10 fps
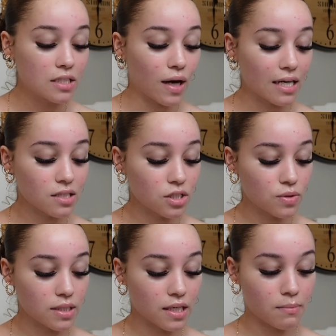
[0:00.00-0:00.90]
So I just
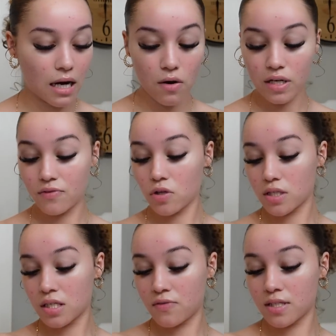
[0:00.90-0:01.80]
use a good amount, even though
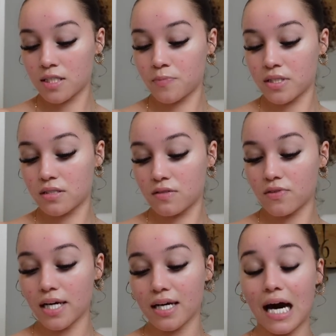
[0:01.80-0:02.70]
this stuff is expensive,
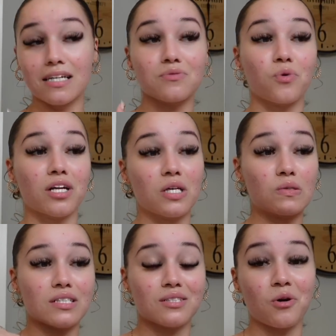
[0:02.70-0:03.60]
like I just wanna
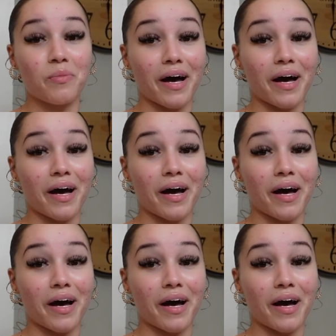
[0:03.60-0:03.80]
use it so